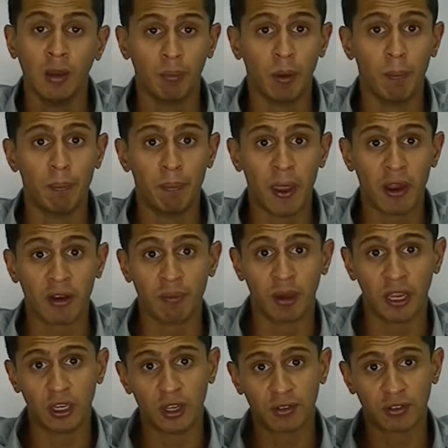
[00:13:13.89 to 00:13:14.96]
But bear in
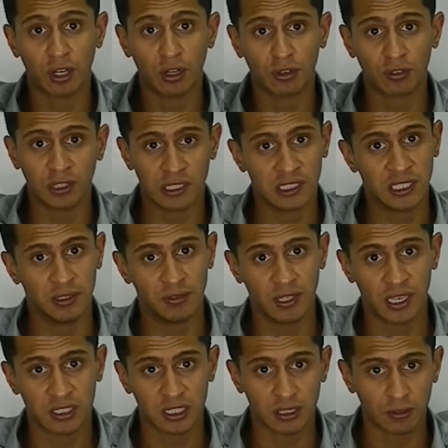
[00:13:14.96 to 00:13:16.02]
mind you have to look for the
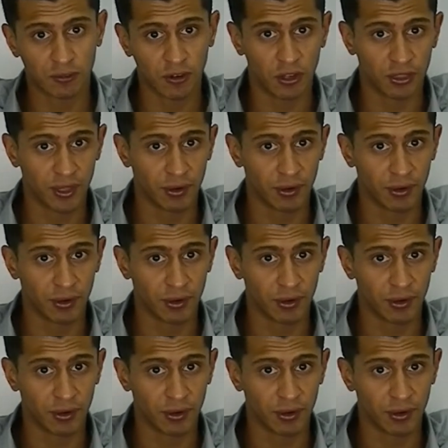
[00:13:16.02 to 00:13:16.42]
TVS at the front.